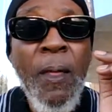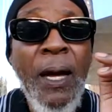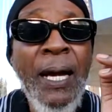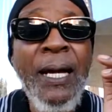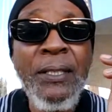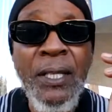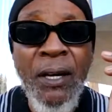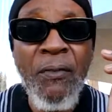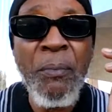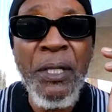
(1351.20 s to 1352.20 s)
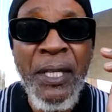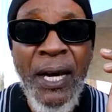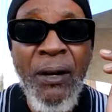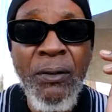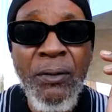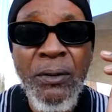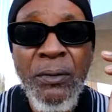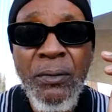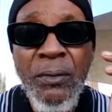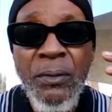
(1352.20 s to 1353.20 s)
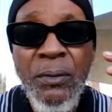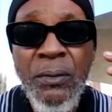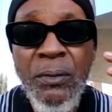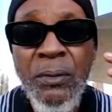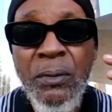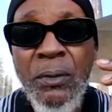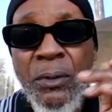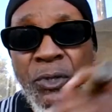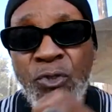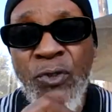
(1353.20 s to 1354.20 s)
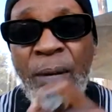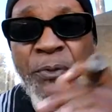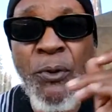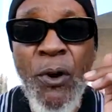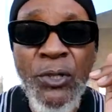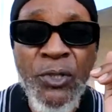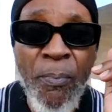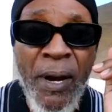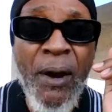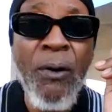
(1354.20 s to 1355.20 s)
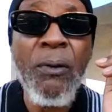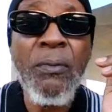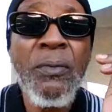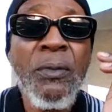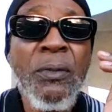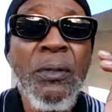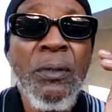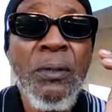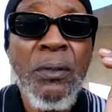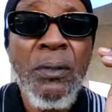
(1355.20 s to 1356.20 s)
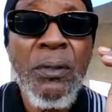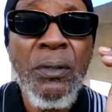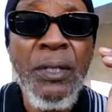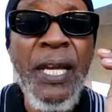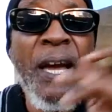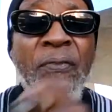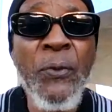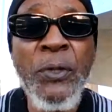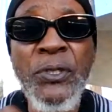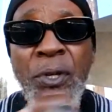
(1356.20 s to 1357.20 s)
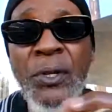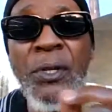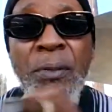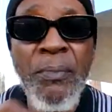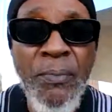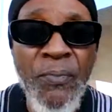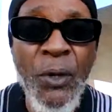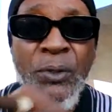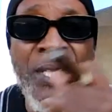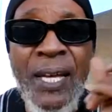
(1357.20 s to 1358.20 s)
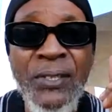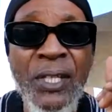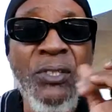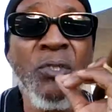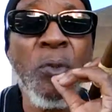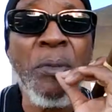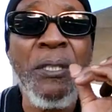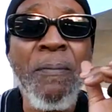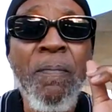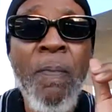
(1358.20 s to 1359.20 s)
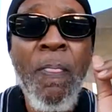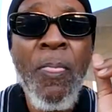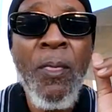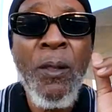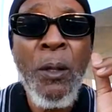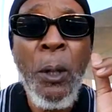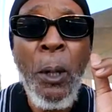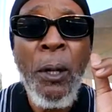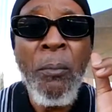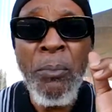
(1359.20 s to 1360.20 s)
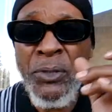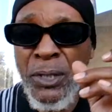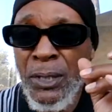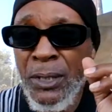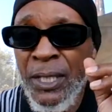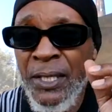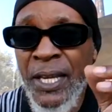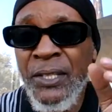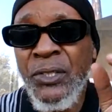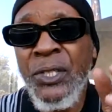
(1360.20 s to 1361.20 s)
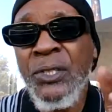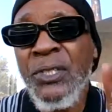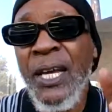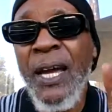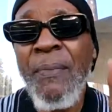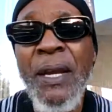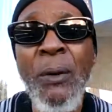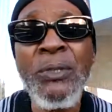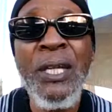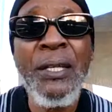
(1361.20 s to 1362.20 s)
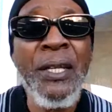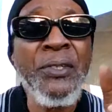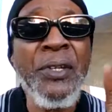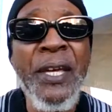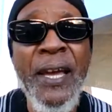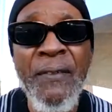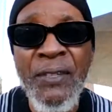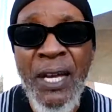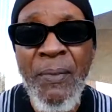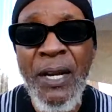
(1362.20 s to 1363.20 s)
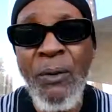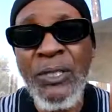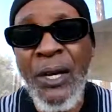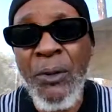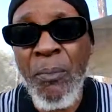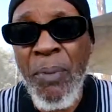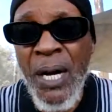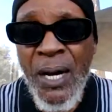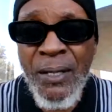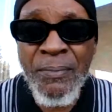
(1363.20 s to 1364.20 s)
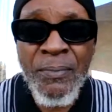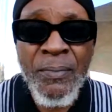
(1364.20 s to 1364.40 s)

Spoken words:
I got the government now strapped across the barrel. They have to return those assets to me. But see, in that year's time that I was in that year and a half time that I was out on bond,